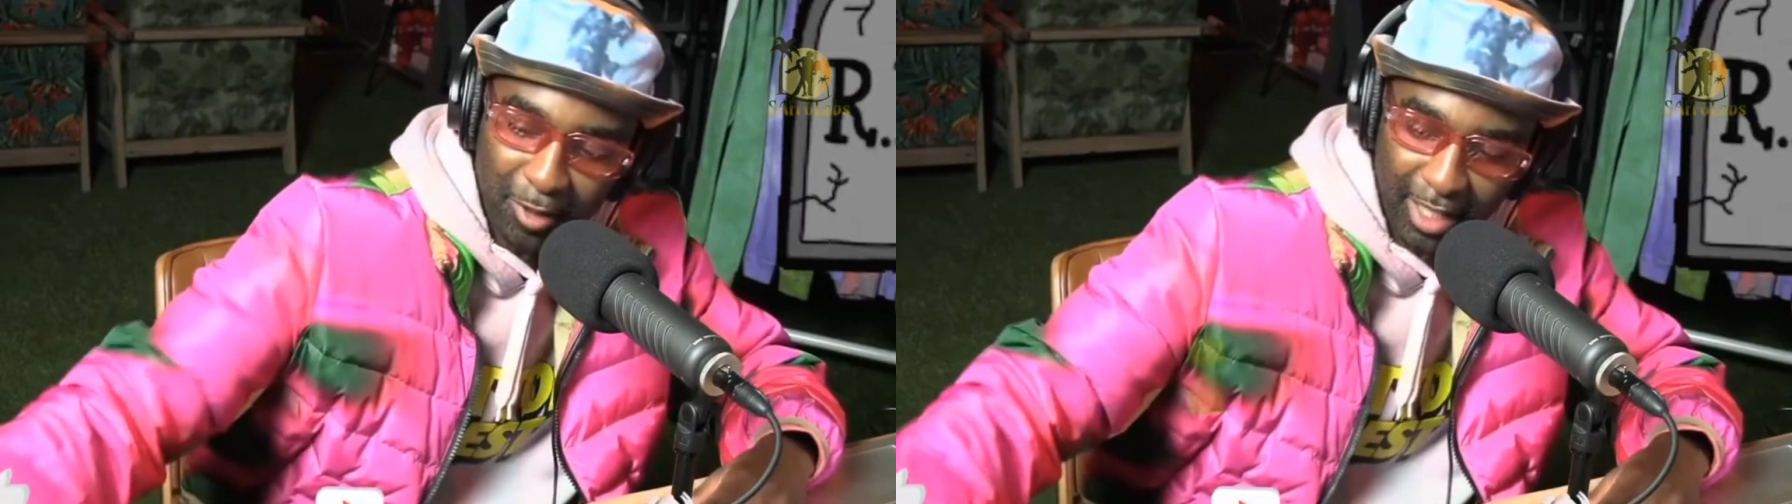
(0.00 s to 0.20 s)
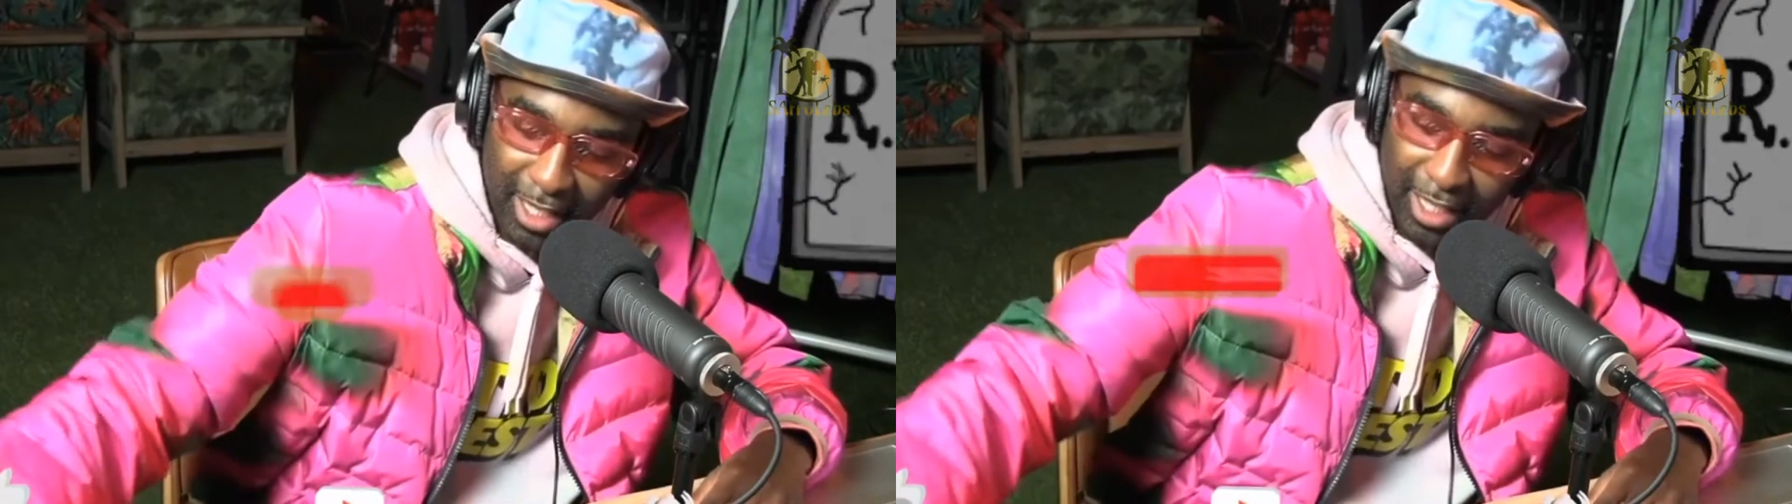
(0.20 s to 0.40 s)

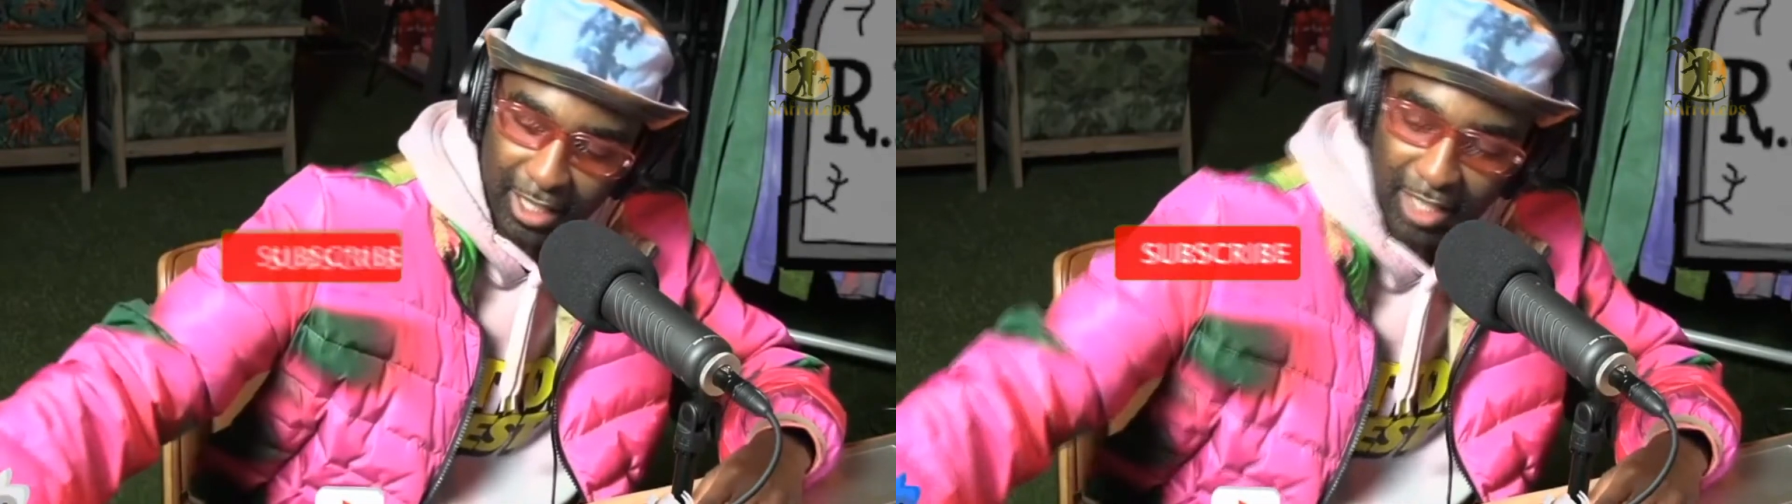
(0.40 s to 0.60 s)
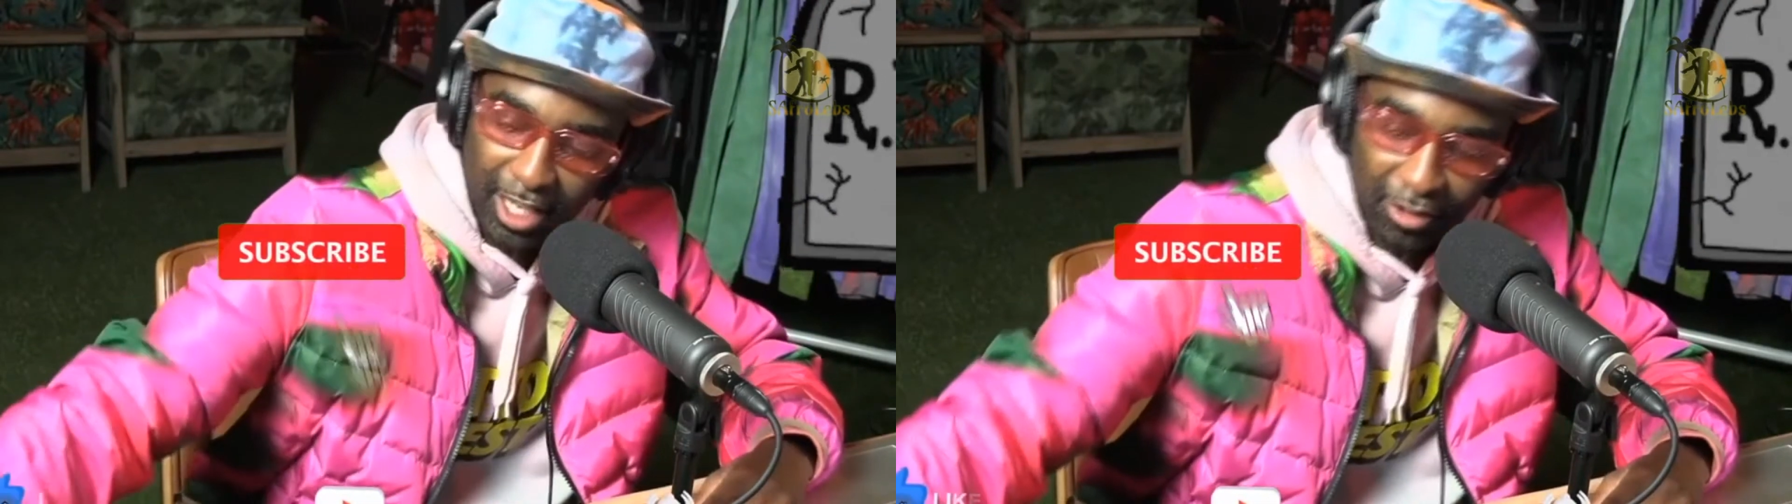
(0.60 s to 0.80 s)
to get the
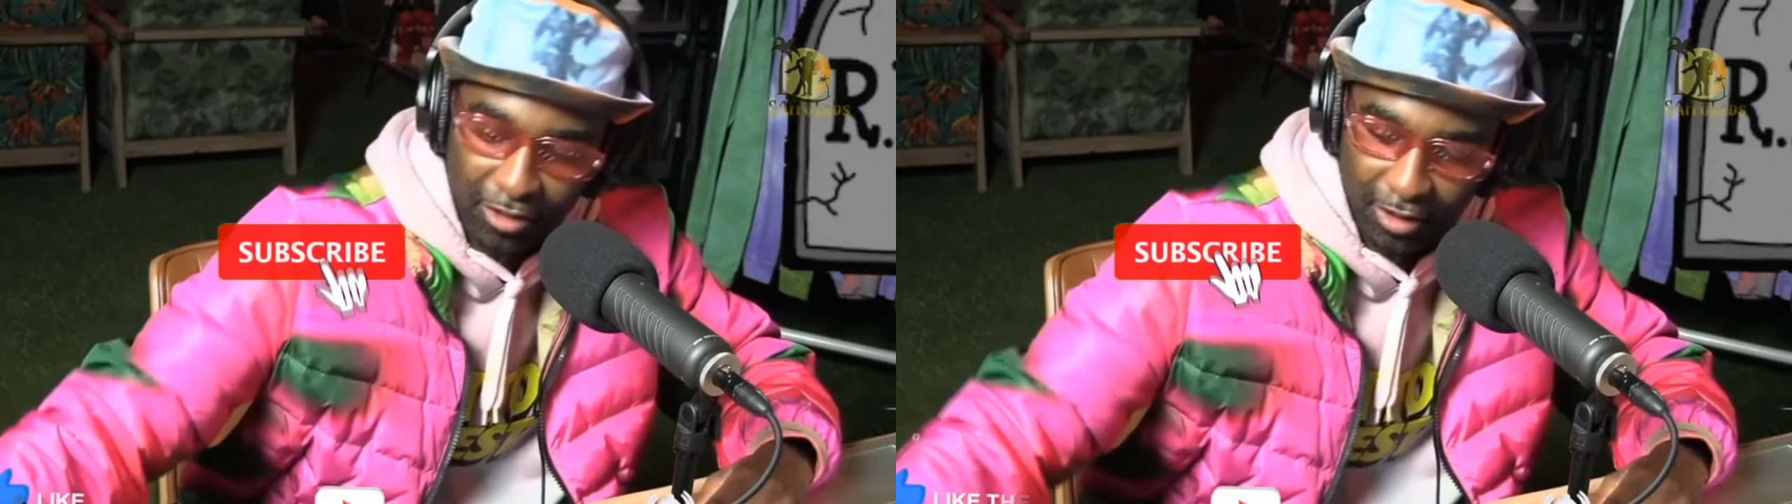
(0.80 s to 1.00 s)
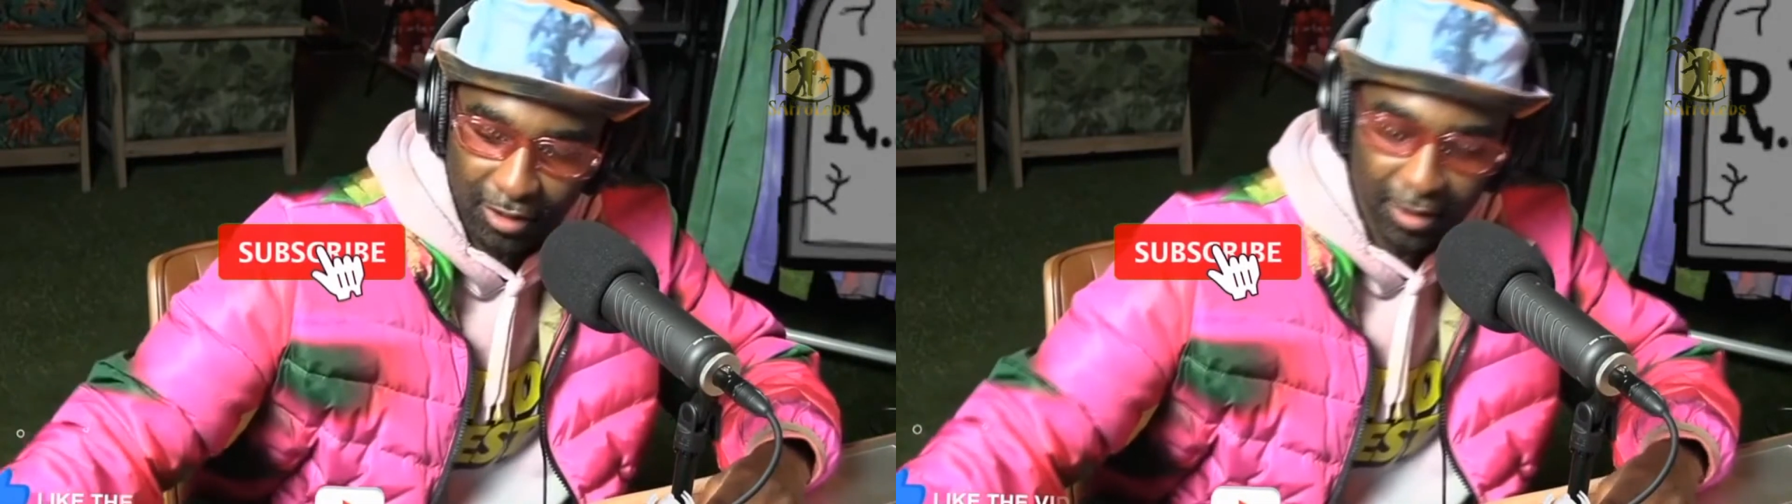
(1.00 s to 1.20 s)

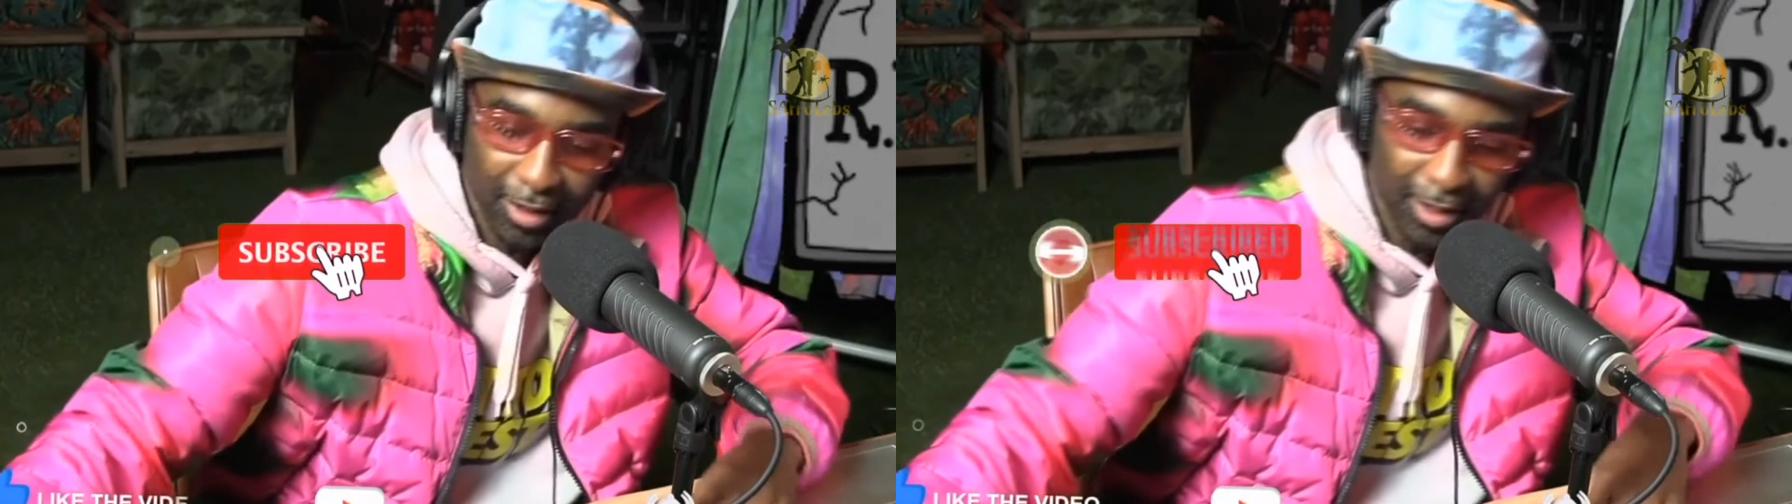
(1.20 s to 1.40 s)
attention